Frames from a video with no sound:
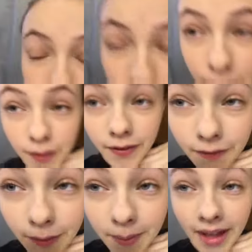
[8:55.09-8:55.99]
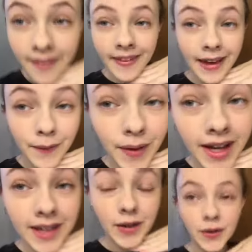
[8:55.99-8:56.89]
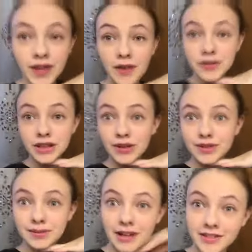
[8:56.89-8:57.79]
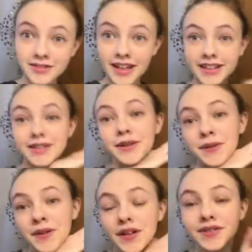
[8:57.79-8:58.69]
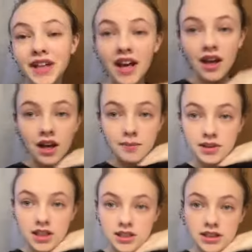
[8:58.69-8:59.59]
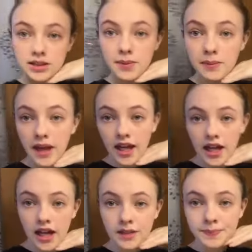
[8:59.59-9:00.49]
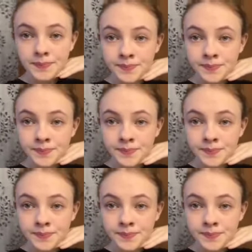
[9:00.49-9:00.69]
Who knows if I'm getting that right? Oh, that was close to my face. Who knows? But this is my makeup.